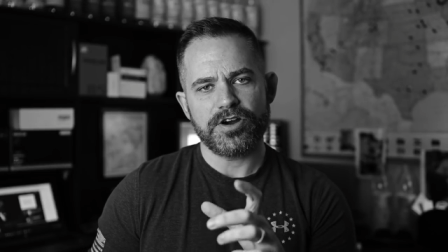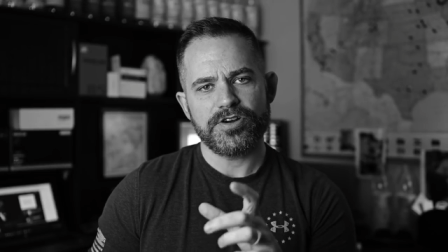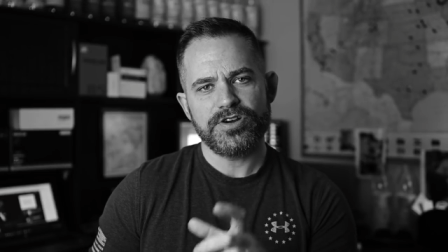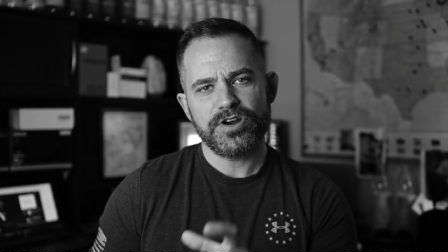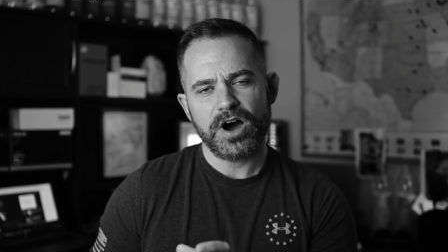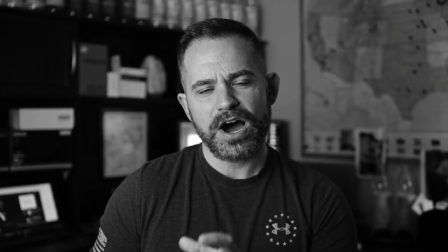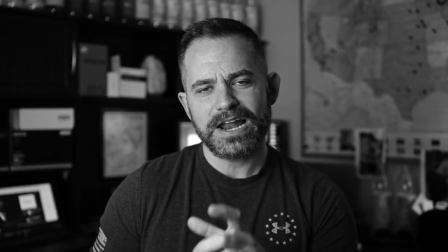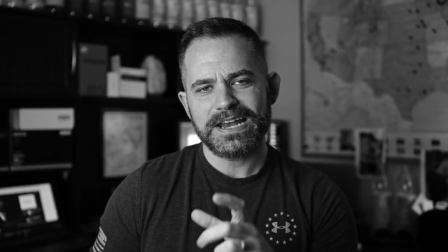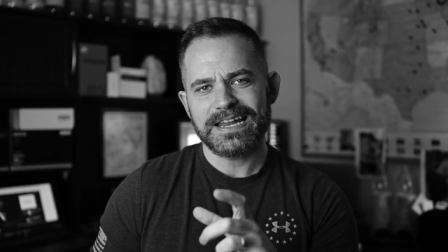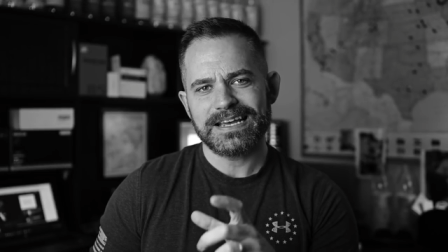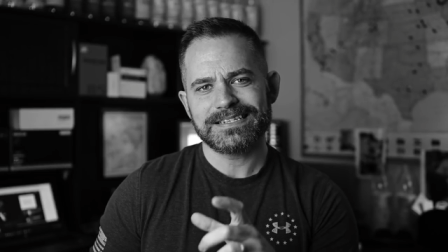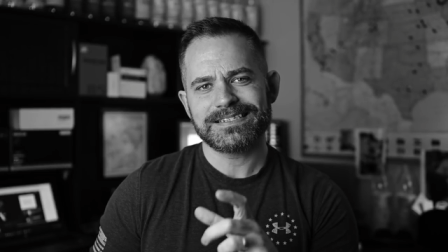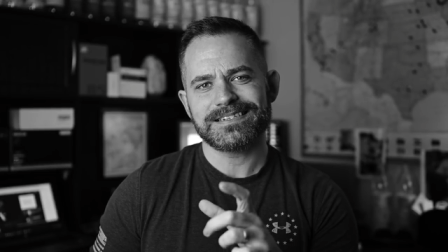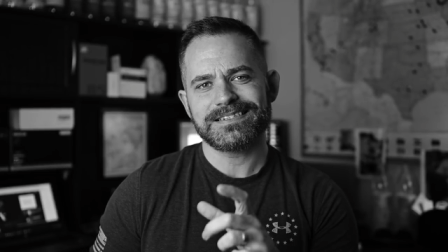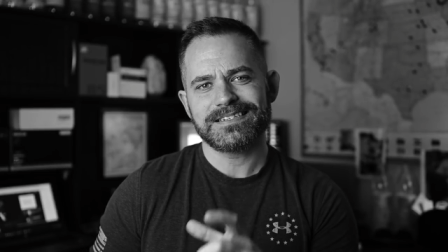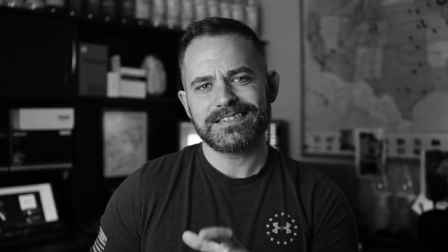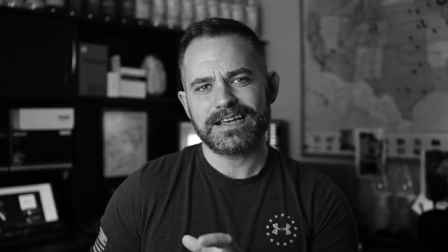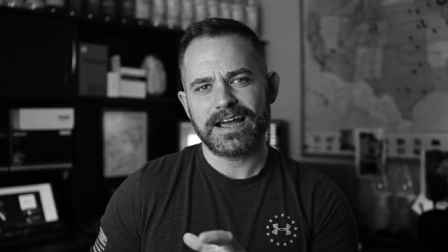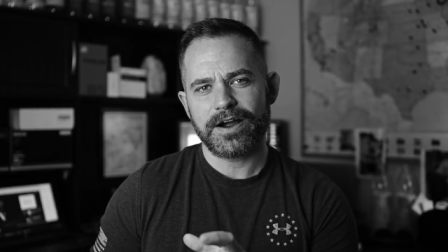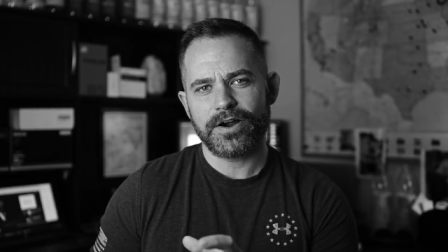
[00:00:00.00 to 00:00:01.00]
are not
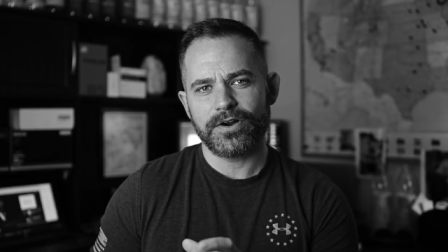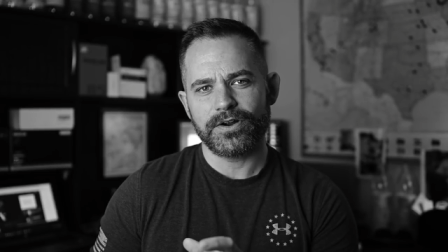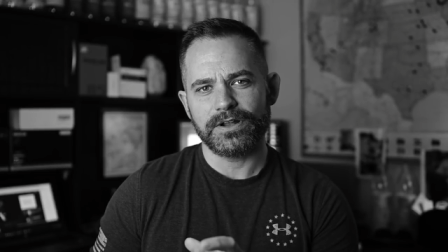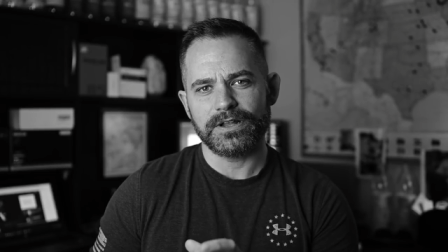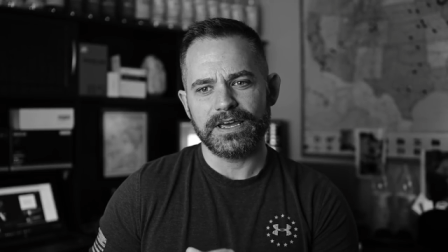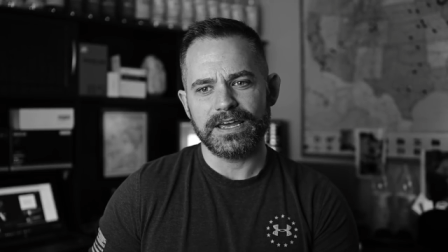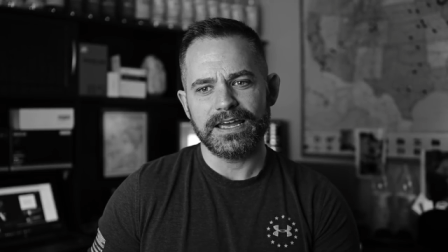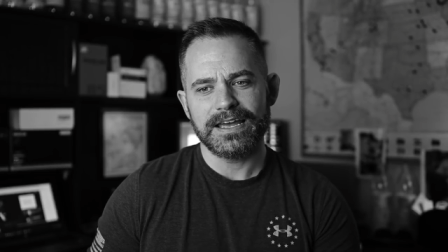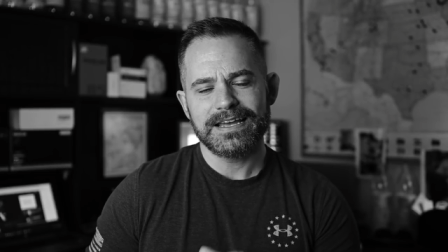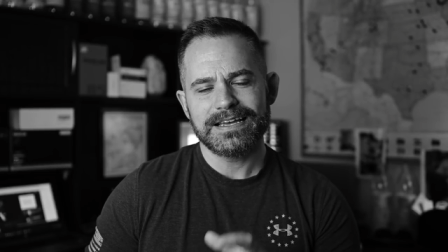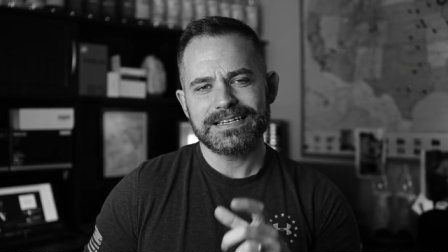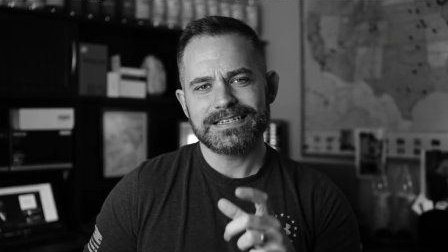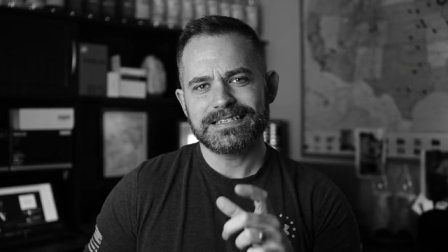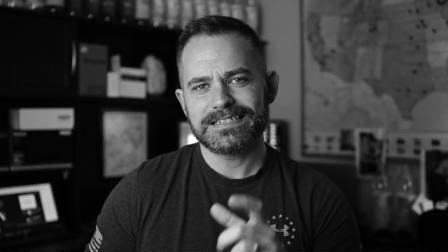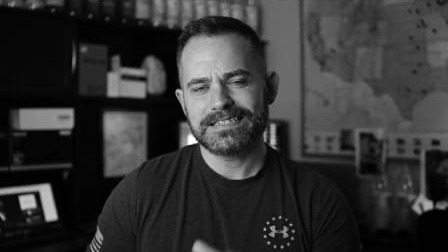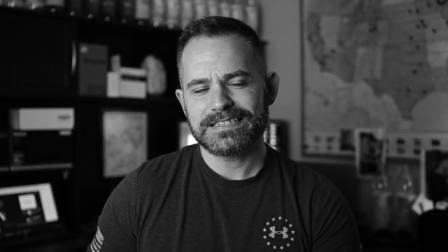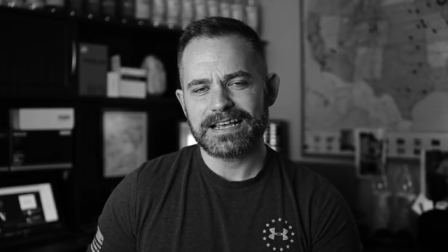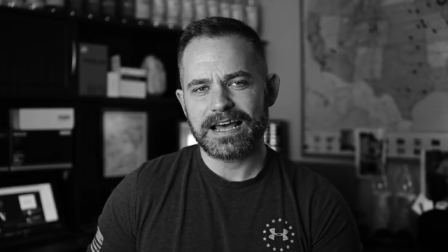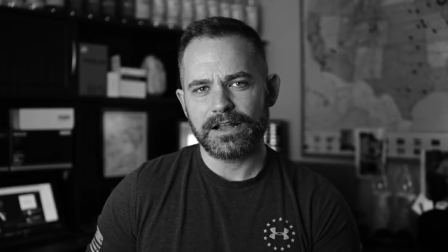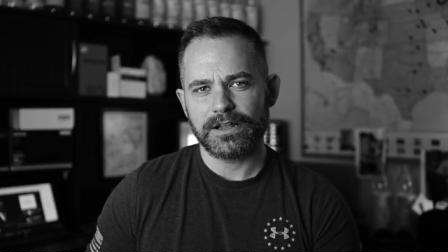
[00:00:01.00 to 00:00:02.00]
necessarily
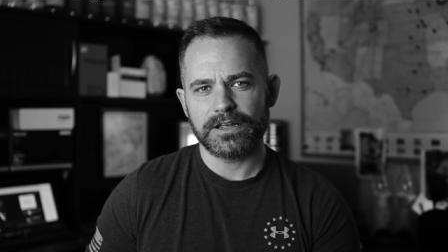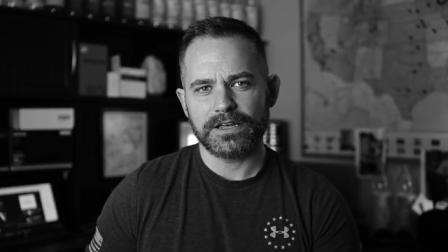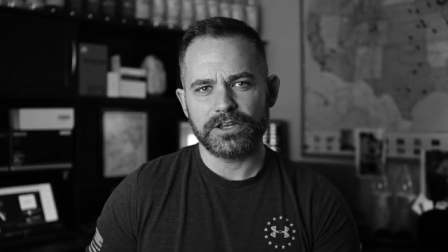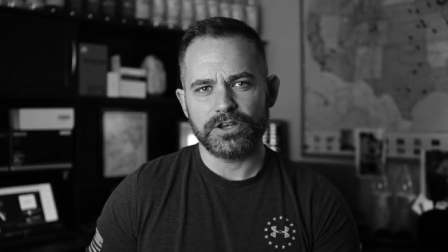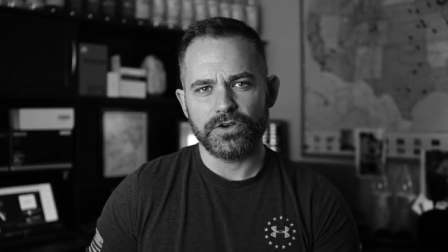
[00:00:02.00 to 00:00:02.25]
selling